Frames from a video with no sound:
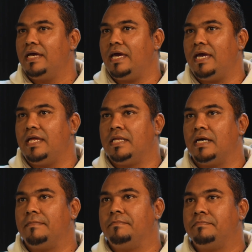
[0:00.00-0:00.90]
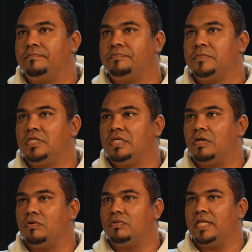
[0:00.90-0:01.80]
And,
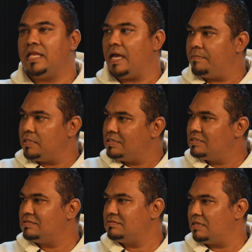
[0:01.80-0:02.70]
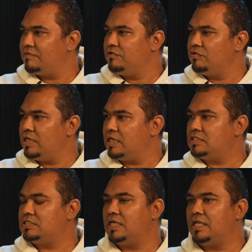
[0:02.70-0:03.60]
that happened a few
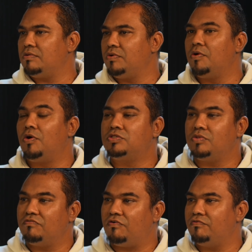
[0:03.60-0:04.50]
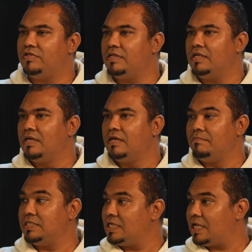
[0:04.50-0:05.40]
years, and we were also involved in
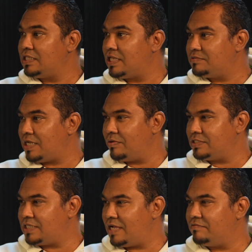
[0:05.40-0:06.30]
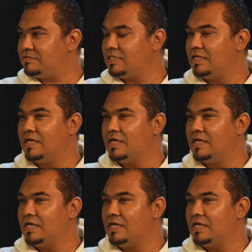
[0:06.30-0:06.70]
missionary trips ourselves.